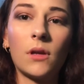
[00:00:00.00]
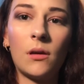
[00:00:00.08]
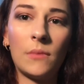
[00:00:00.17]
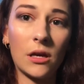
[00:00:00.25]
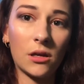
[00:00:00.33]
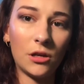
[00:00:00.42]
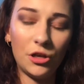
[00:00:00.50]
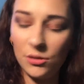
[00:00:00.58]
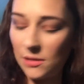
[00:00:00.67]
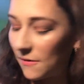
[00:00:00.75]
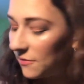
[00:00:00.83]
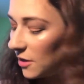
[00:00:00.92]
not gonna
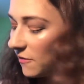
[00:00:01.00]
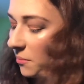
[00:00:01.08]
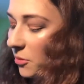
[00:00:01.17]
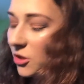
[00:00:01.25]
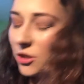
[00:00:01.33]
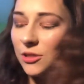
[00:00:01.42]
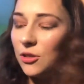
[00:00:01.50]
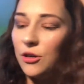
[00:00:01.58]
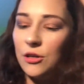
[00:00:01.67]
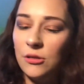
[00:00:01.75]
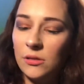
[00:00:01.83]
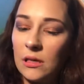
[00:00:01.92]
use that fluffy brush. I
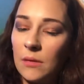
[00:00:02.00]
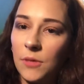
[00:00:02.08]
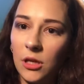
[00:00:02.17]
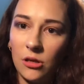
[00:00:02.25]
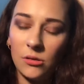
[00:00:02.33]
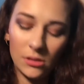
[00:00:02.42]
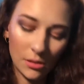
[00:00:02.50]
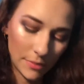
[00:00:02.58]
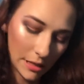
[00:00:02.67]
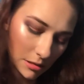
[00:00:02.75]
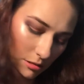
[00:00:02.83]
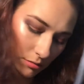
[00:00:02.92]
started using it. I'm gonna use the
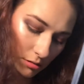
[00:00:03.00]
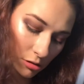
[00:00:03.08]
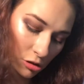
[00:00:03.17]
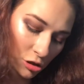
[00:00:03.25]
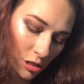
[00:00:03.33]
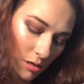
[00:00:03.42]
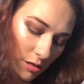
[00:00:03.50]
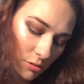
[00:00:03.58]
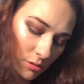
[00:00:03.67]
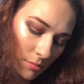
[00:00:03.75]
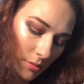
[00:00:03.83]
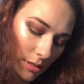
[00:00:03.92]
blending shade I
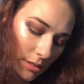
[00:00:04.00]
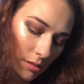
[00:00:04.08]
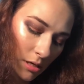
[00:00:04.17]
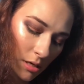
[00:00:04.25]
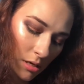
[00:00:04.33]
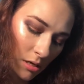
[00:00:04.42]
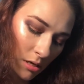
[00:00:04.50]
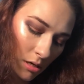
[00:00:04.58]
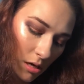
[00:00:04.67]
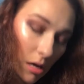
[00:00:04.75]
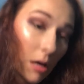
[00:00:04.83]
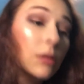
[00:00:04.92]
used to blend.
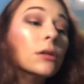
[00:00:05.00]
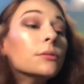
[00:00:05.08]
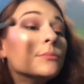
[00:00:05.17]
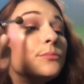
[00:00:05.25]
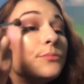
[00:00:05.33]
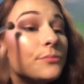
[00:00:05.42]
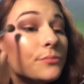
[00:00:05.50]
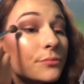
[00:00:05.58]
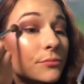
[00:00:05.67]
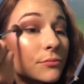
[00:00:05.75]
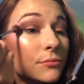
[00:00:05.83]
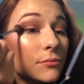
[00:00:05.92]
The
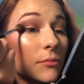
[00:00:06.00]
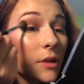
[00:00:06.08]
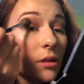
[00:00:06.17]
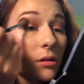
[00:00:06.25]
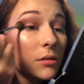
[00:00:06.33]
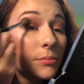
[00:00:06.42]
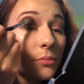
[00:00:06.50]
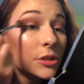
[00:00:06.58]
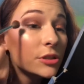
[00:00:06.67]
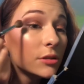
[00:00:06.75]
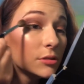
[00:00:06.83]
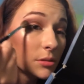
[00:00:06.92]

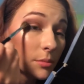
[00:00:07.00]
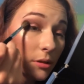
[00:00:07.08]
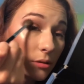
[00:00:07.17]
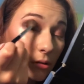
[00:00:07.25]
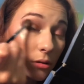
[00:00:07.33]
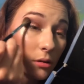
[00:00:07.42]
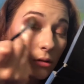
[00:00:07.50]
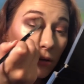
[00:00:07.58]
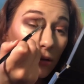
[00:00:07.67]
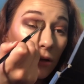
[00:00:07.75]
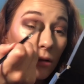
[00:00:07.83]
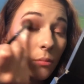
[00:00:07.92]
brush I used to blend.
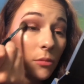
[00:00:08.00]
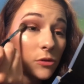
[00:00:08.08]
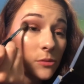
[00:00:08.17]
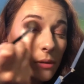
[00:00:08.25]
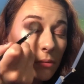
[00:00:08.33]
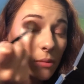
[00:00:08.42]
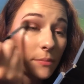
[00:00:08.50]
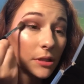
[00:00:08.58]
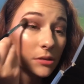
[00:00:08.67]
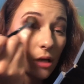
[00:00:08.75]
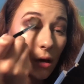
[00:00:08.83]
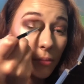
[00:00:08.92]
Most people
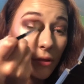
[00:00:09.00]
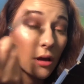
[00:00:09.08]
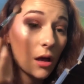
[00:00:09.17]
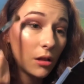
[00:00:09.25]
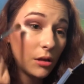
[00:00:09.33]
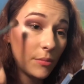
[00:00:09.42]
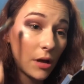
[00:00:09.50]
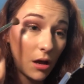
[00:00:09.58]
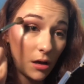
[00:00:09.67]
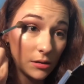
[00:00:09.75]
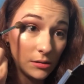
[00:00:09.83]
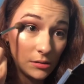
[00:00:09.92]
build up the color, but
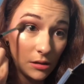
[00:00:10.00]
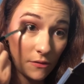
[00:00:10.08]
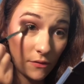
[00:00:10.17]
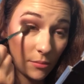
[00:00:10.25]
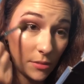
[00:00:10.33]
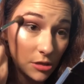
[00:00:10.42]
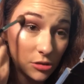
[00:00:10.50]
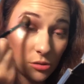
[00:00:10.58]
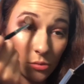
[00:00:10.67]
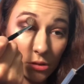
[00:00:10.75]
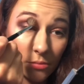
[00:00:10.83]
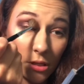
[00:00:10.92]
honestly for me it
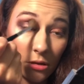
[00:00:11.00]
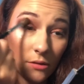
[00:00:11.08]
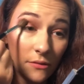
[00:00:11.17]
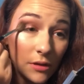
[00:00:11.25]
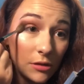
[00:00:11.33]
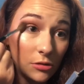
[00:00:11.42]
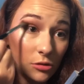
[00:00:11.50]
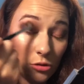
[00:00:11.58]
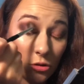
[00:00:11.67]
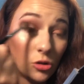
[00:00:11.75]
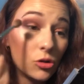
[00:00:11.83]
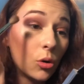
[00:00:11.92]
just works better if I
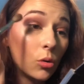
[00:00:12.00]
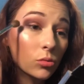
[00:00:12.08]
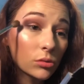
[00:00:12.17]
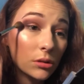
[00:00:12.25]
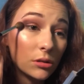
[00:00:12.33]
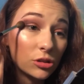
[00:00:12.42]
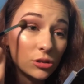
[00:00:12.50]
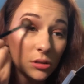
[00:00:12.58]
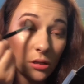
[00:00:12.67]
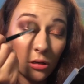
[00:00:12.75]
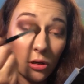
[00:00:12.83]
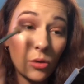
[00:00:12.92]
don't and I just
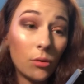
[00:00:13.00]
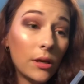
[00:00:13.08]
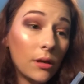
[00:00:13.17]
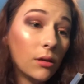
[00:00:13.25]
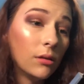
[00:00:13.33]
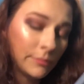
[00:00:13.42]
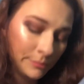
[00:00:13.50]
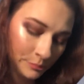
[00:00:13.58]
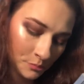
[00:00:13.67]
kind of go in